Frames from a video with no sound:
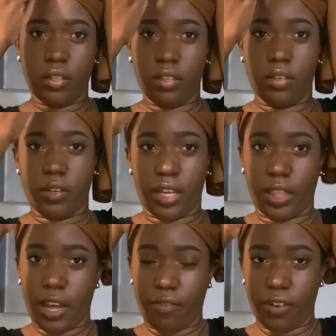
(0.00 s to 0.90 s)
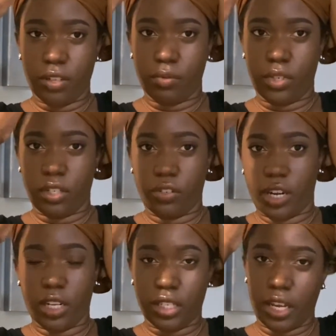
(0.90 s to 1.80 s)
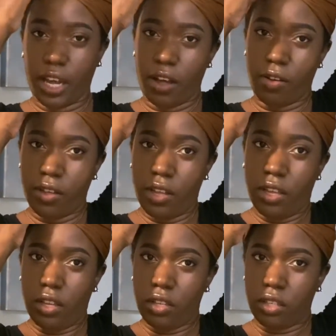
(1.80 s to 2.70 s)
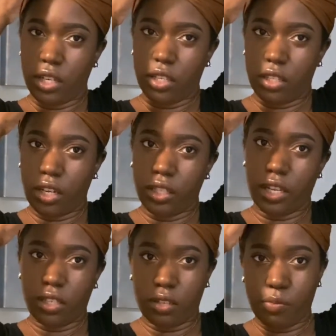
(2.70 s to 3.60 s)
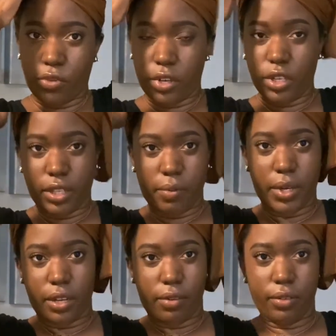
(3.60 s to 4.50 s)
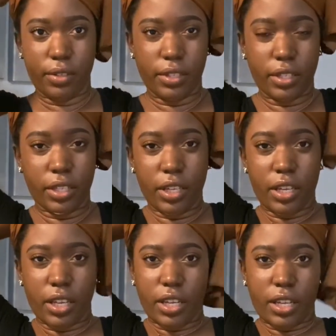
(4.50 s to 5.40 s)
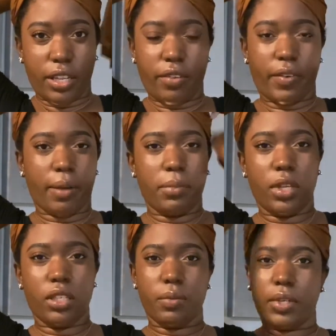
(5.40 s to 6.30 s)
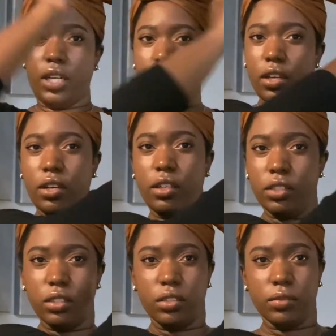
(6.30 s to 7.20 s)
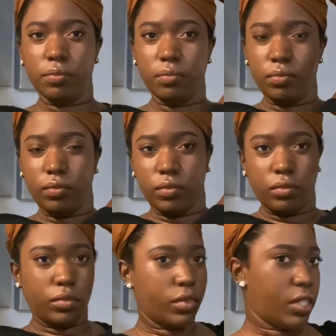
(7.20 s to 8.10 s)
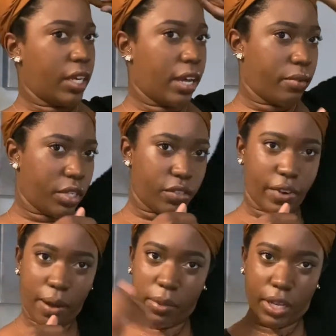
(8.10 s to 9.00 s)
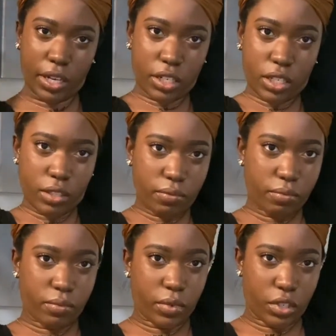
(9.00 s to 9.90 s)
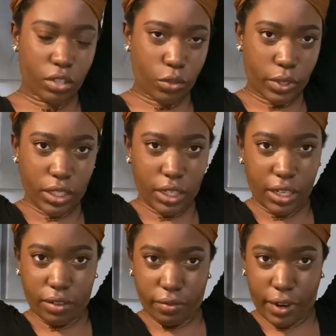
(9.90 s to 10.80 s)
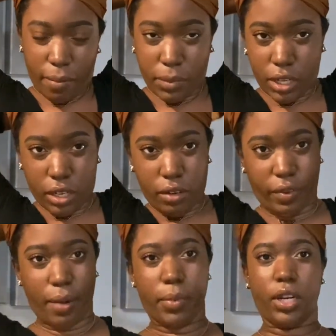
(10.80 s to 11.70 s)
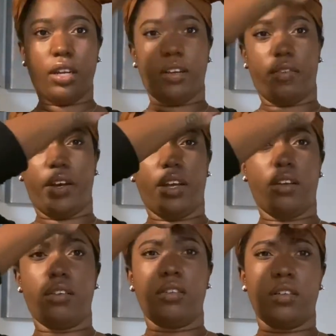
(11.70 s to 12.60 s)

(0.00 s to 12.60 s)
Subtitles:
Okay, that first one is trying to stick out. So let's tuck that some more. There we go. And wrap this one here. See how I just wrapped it? I just twisted it, wrapped it, wrapping it around.